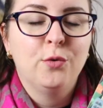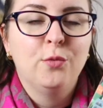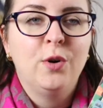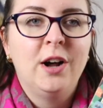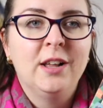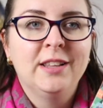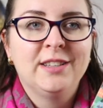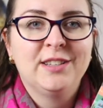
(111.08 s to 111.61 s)

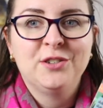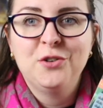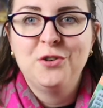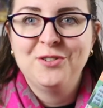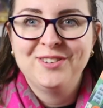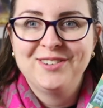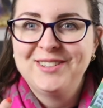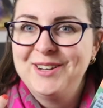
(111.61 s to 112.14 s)
while it's
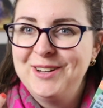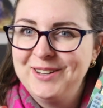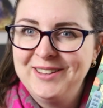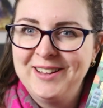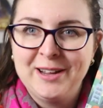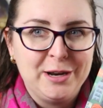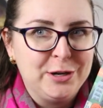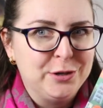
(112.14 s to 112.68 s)
not
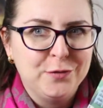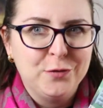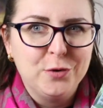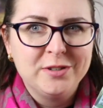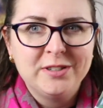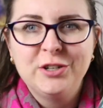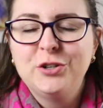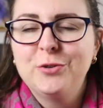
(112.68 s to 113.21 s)
a
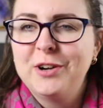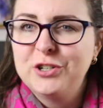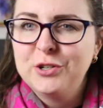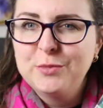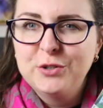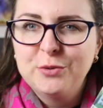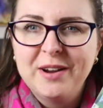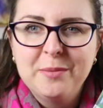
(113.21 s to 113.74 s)
divorce situation
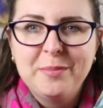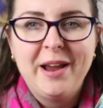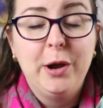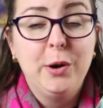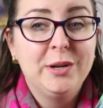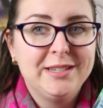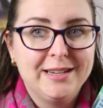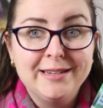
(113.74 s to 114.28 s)
between
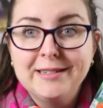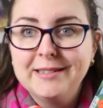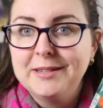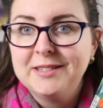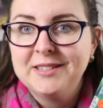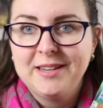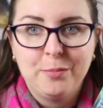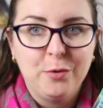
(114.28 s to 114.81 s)
parents, it is a
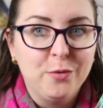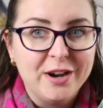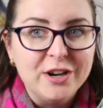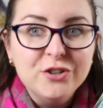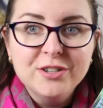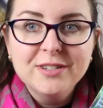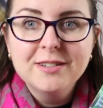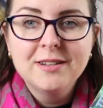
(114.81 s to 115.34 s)

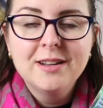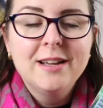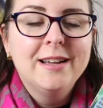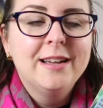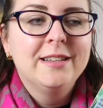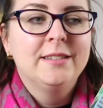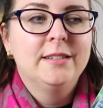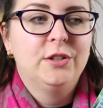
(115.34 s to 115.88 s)
separation
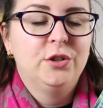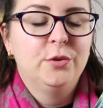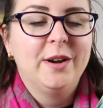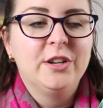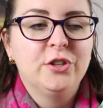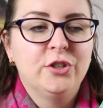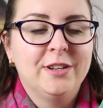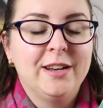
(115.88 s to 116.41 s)

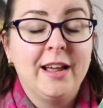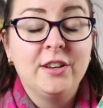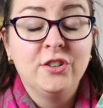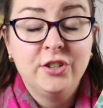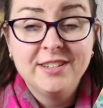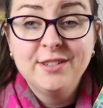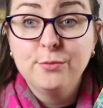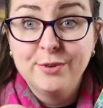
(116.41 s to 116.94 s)
situation, and
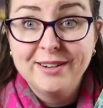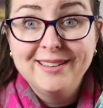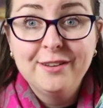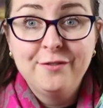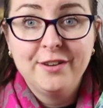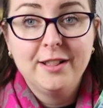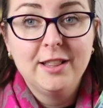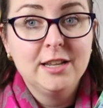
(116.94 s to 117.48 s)
she's really
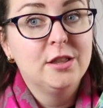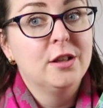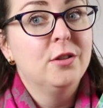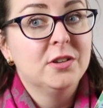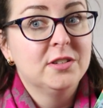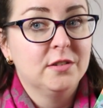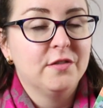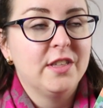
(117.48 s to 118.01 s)
feeling the
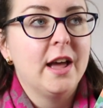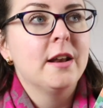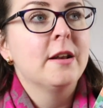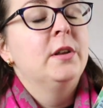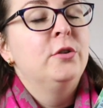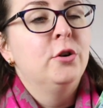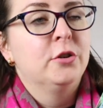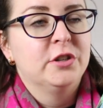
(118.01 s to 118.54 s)
loss of that.
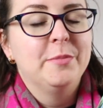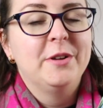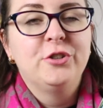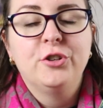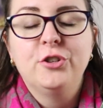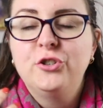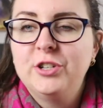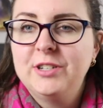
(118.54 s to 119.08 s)
Not to
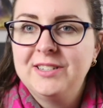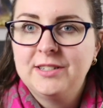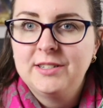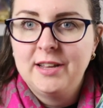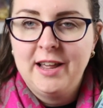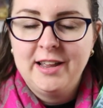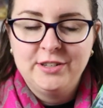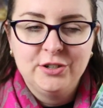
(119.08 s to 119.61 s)
mention she's
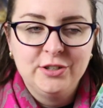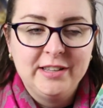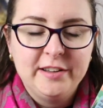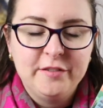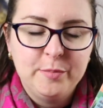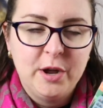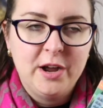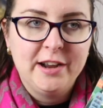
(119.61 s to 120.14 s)
had to
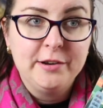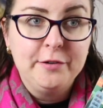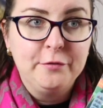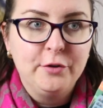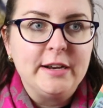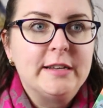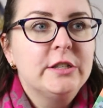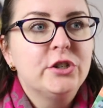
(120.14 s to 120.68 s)
leave behind
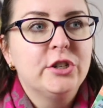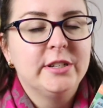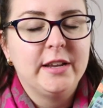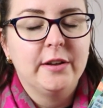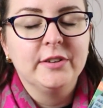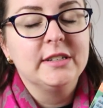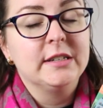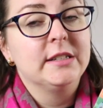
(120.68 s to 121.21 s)
friends, she's
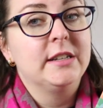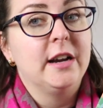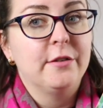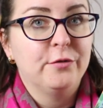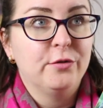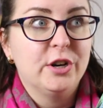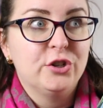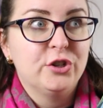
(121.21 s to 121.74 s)
having to start
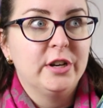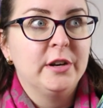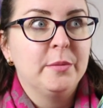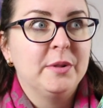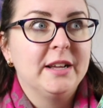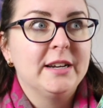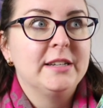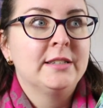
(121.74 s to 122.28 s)
fresh in a
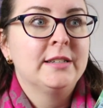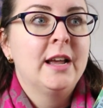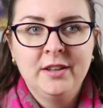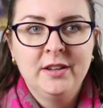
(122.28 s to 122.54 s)
place.